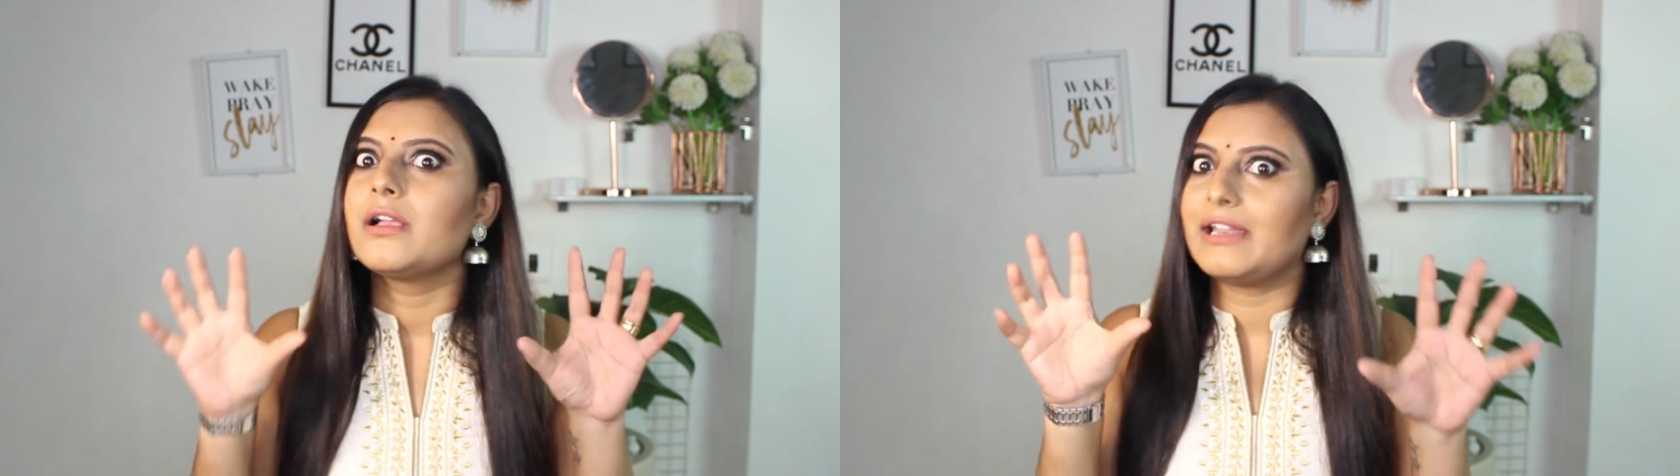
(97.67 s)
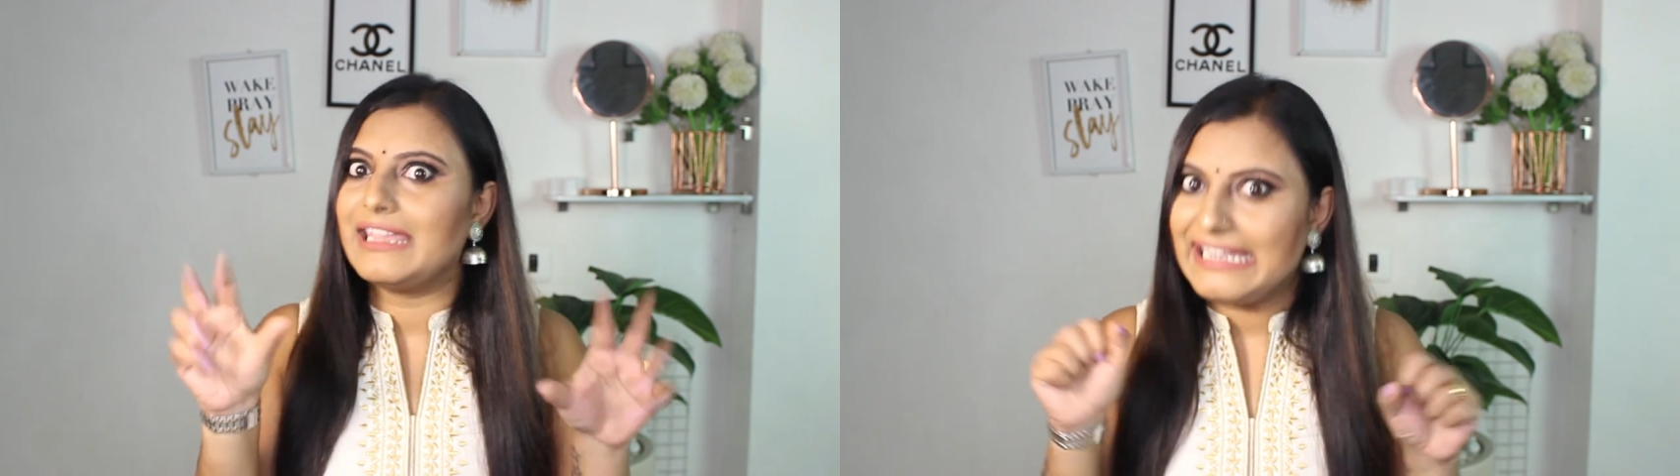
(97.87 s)

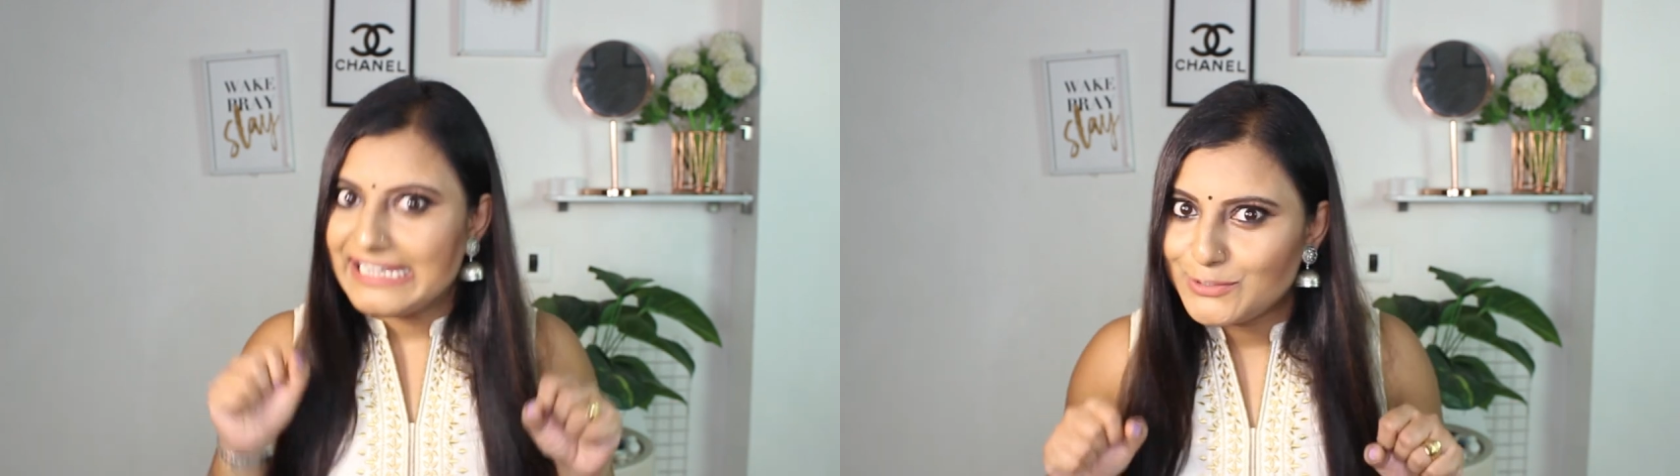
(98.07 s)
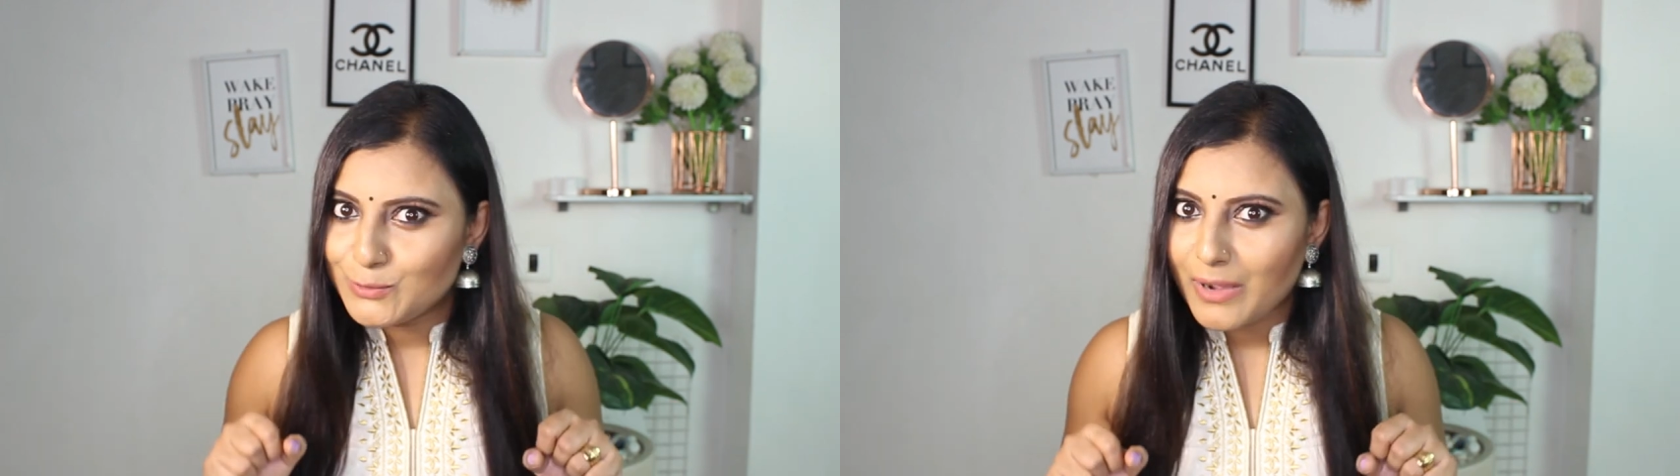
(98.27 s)
going to
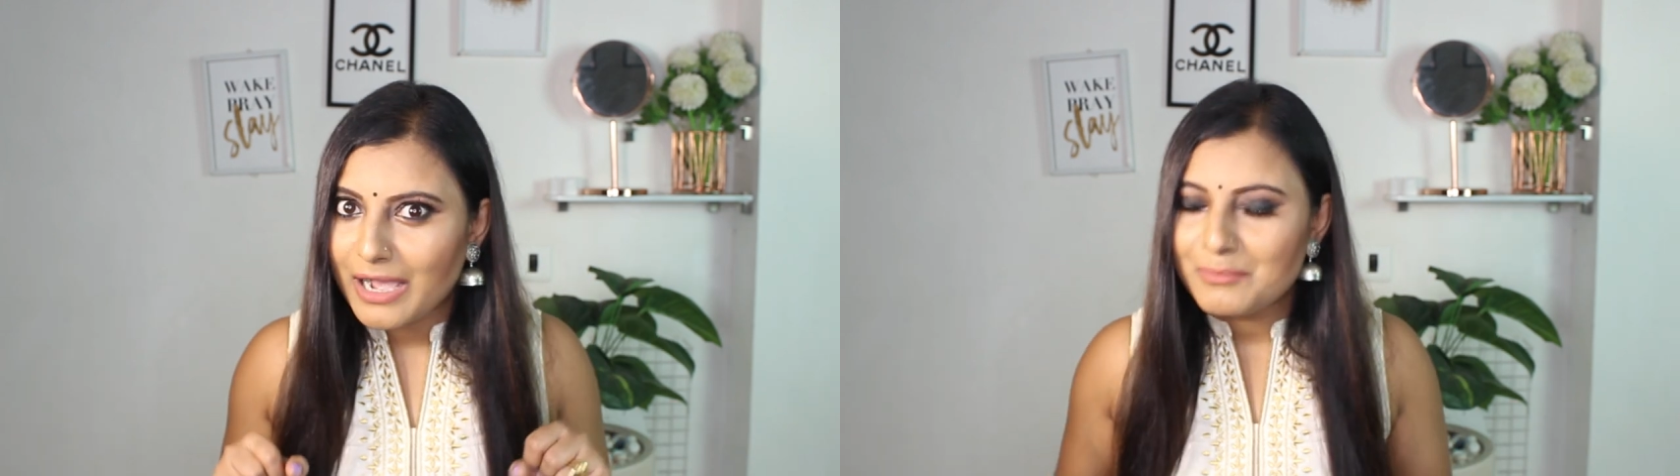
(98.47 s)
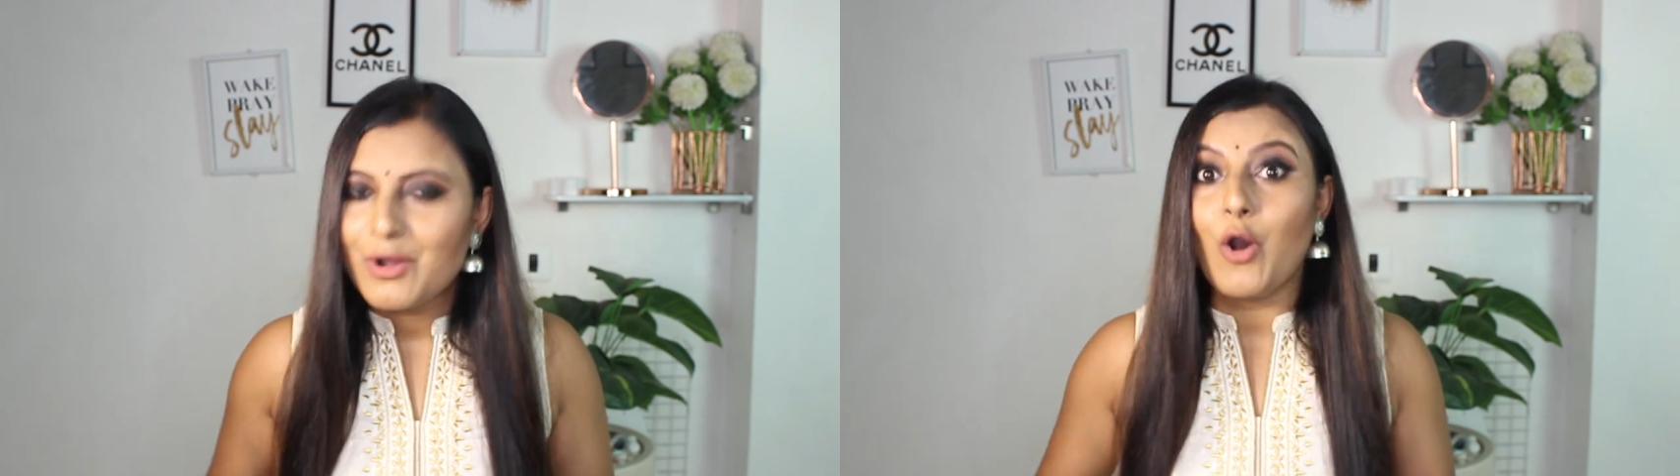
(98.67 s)
eat you
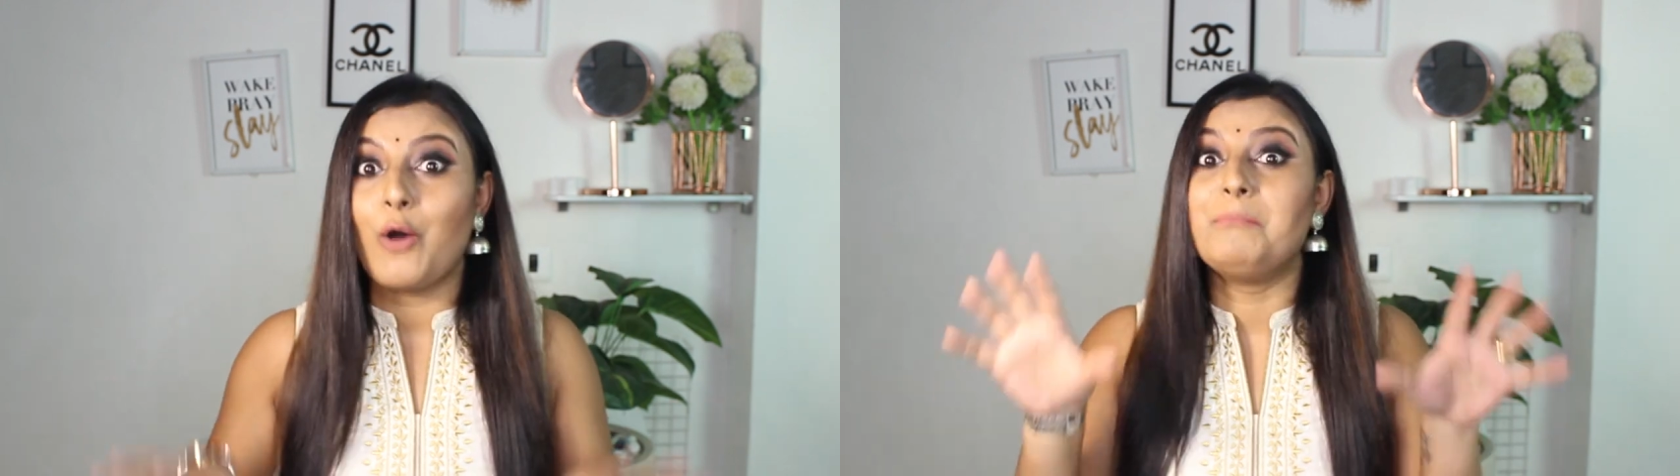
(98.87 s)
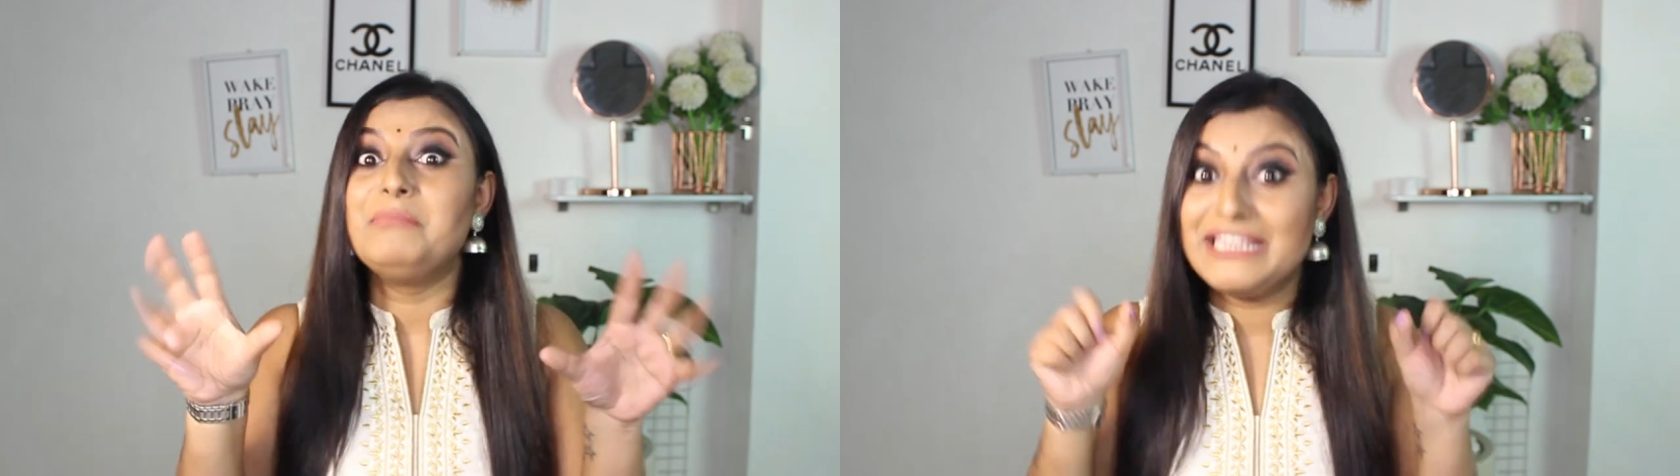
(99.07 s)
up
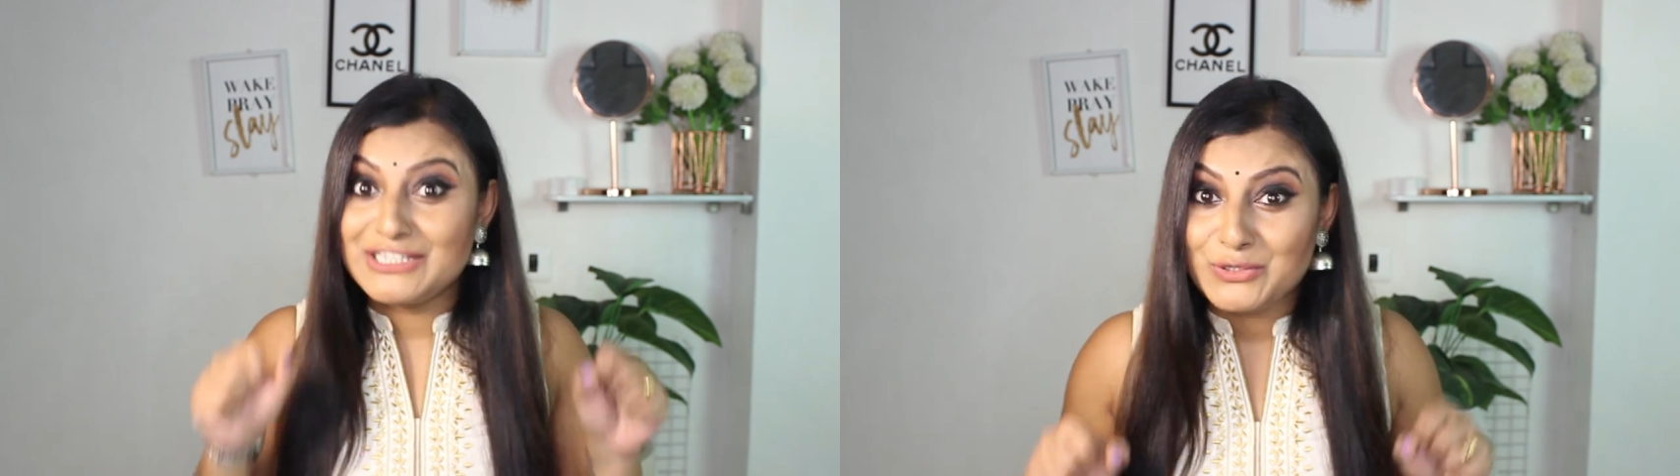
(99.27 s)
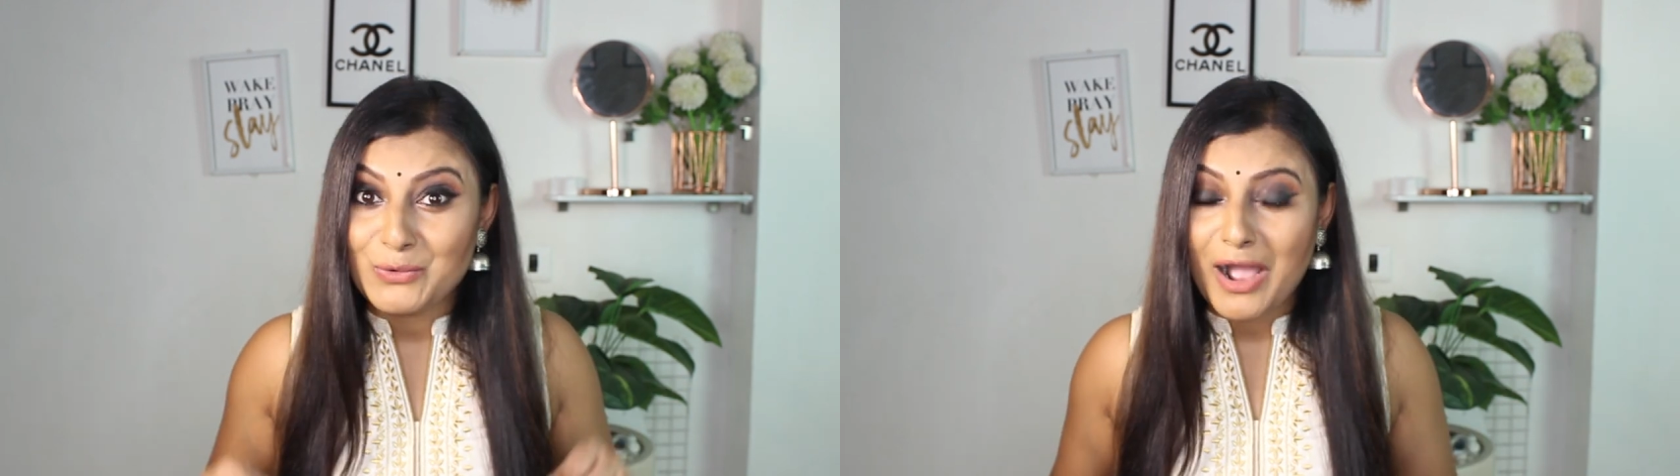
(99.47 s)
or
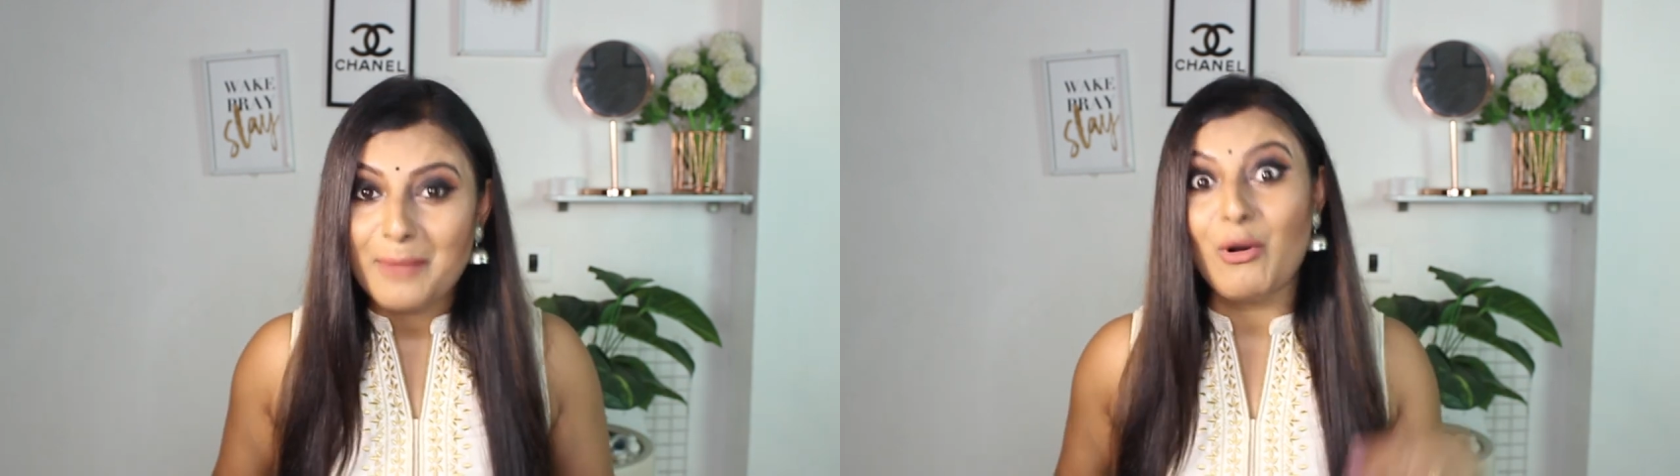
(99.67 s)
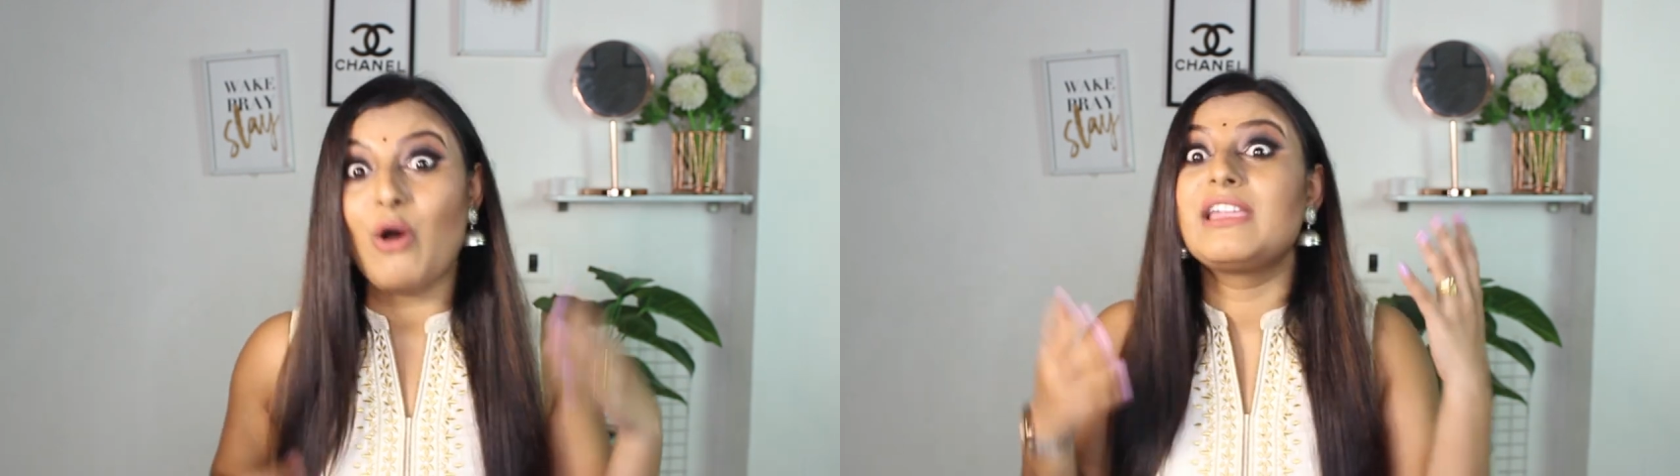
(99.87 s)
beat you
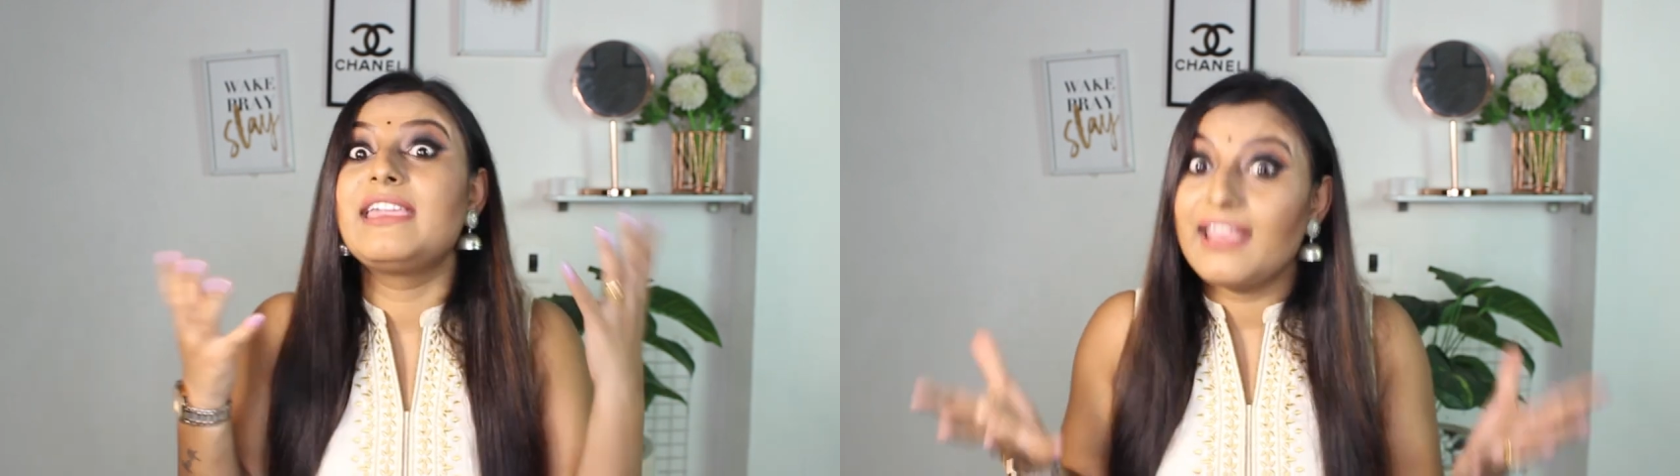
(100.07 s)
up or